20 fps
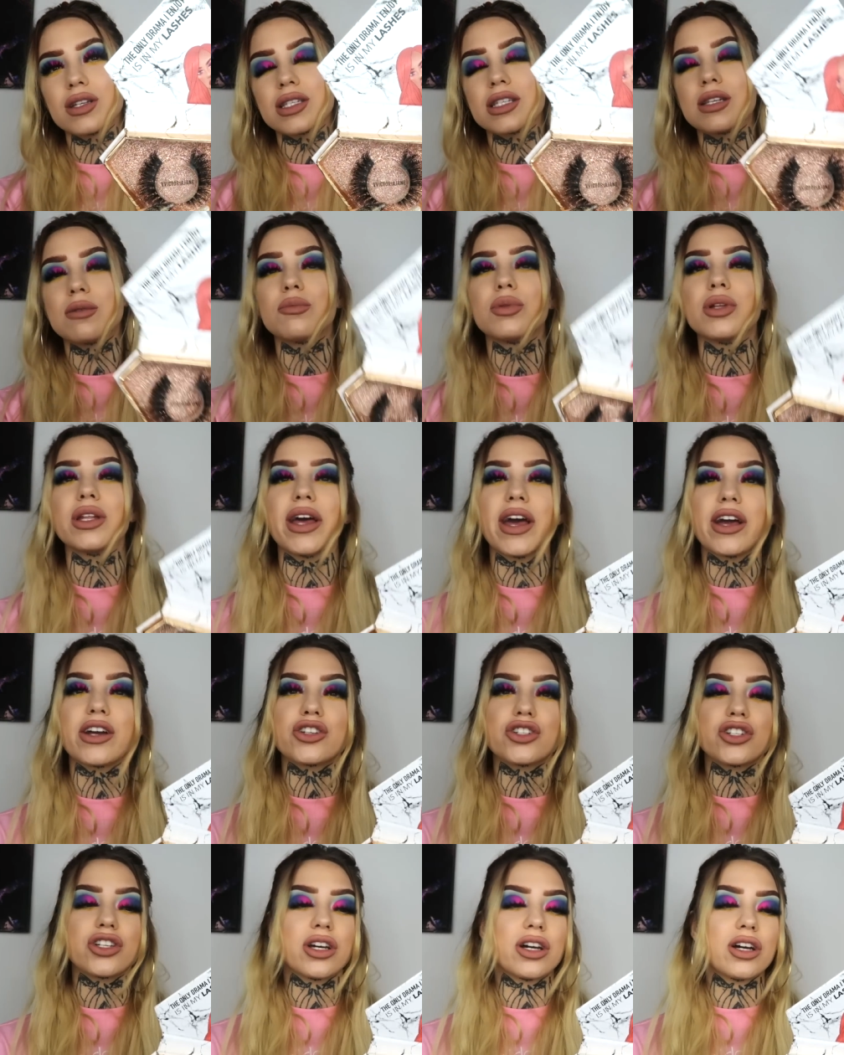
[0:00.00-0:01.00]
simply
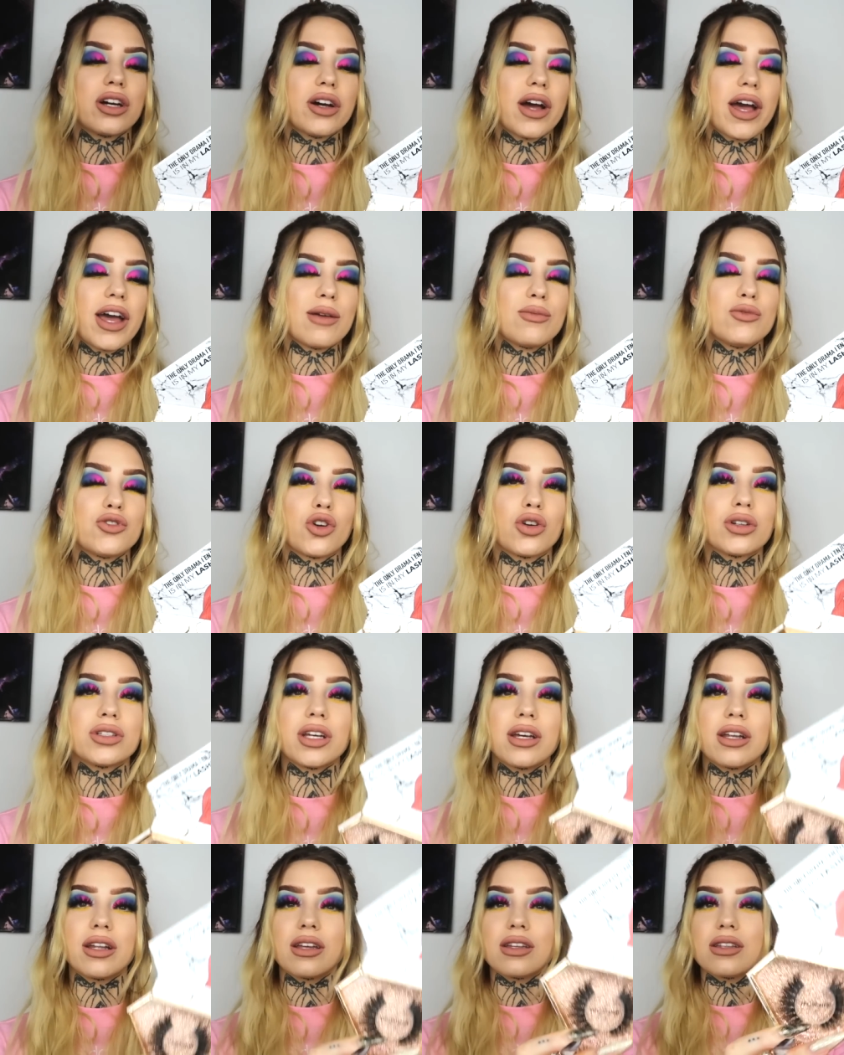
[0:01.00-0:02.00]
extra um
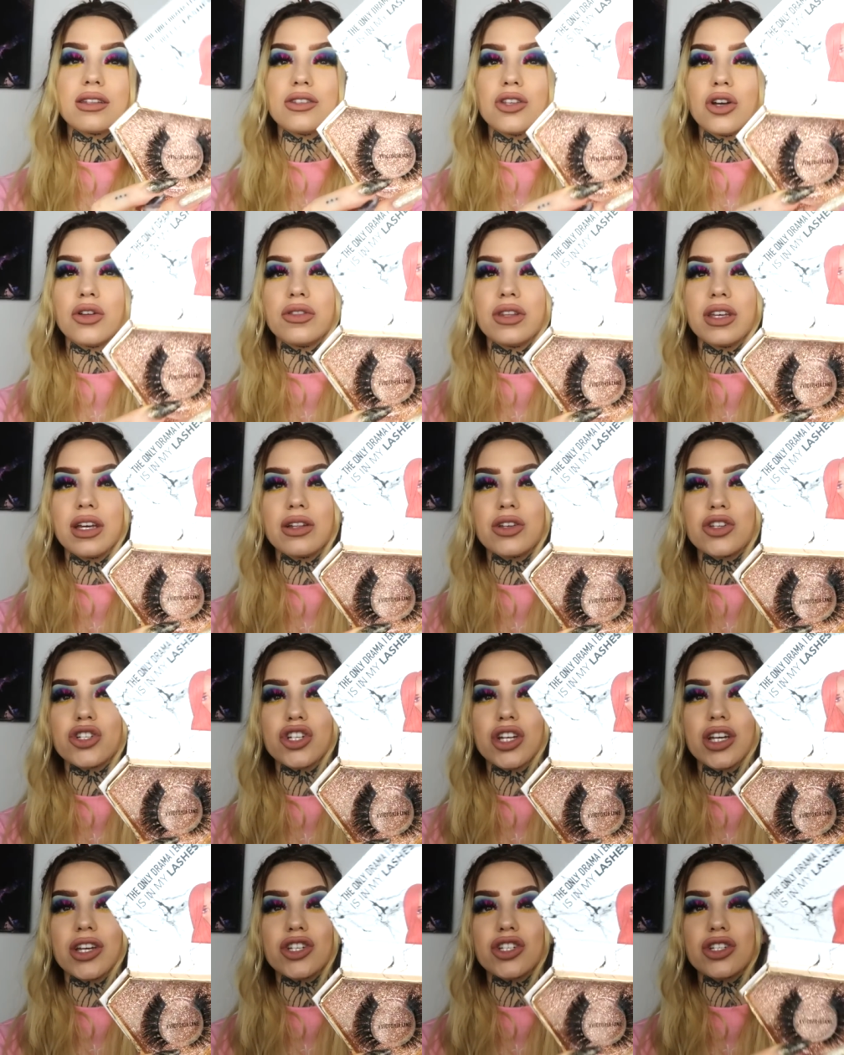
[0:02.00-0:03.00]
jordan done the
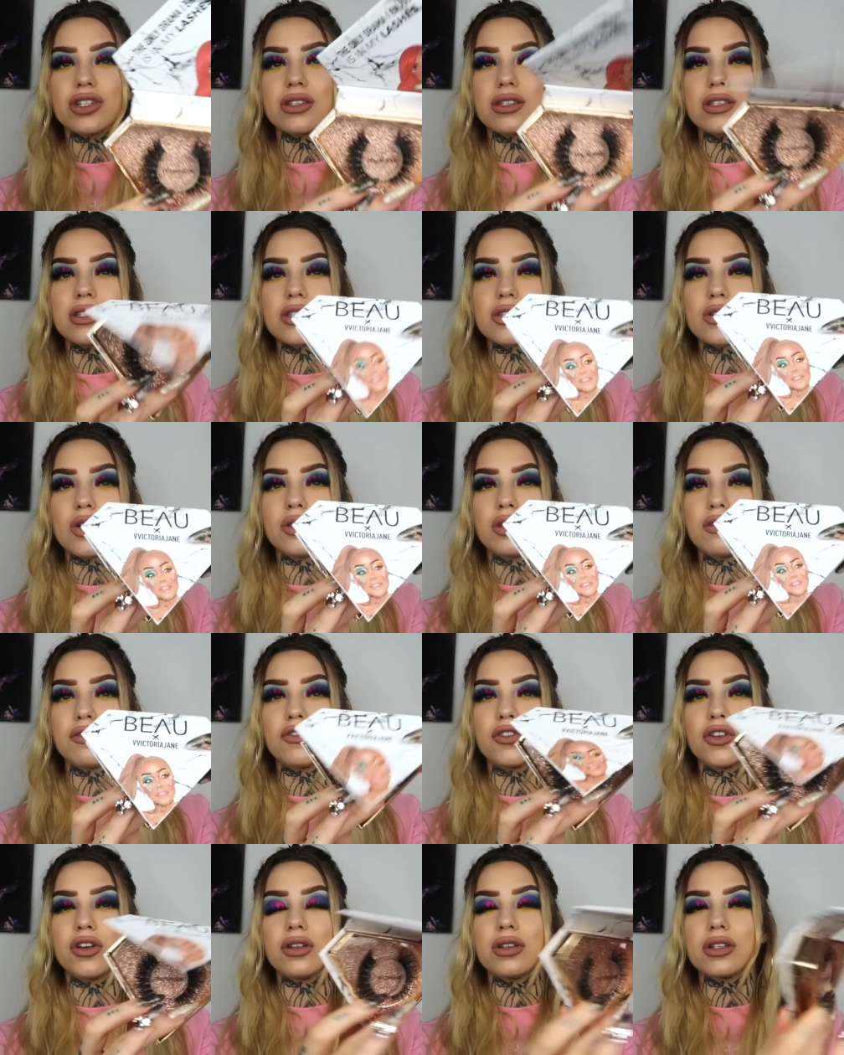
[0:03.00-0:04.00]
illustrations on the
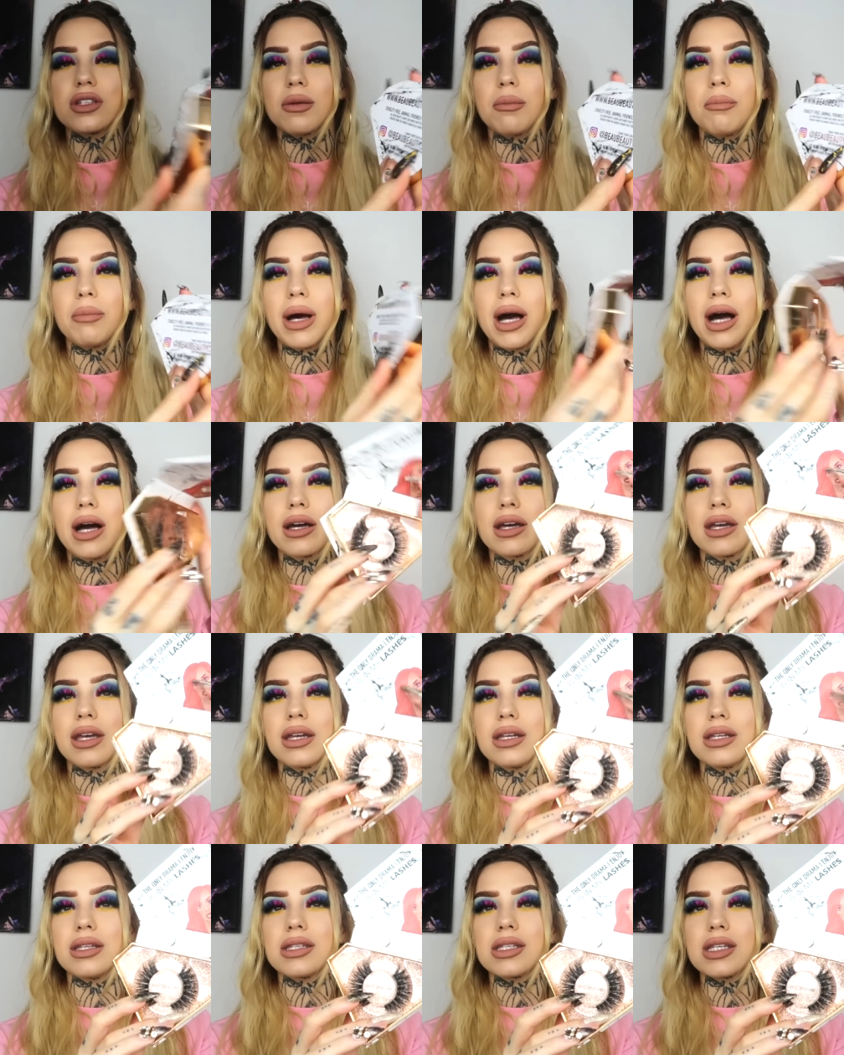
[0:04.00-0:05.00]
front back
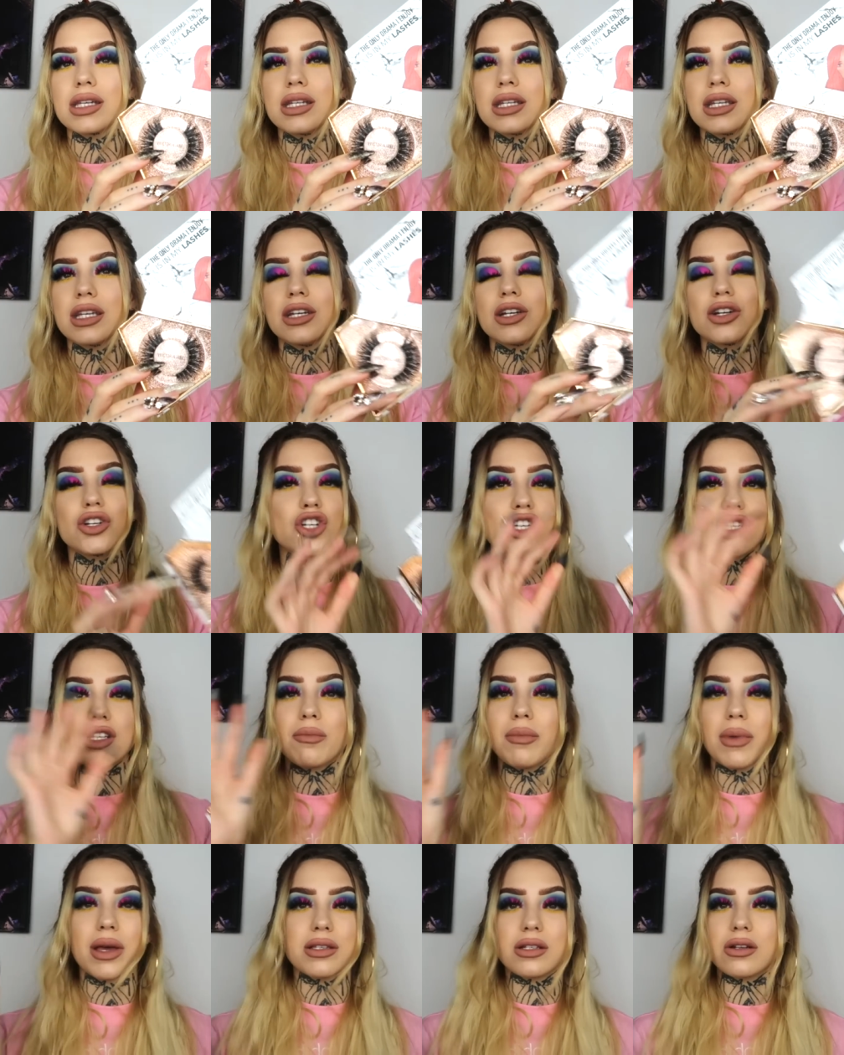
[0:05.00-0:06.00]
and in here she's
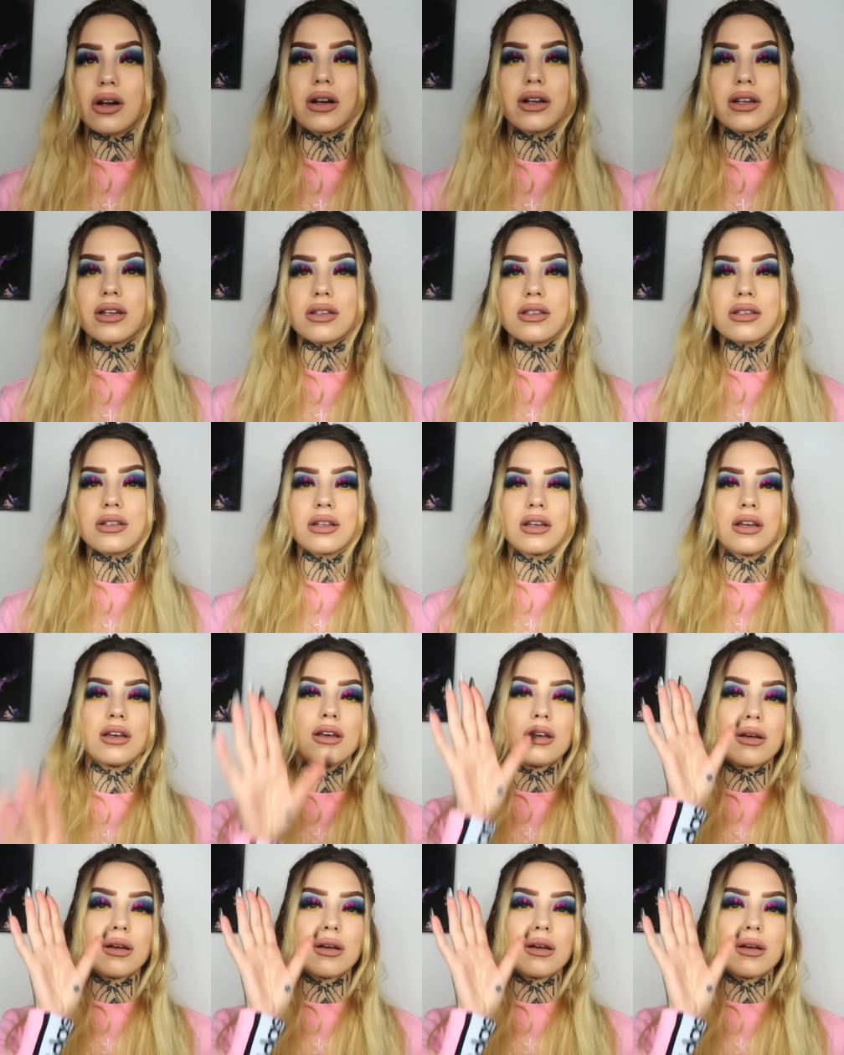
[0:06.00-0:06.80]
an amazing artist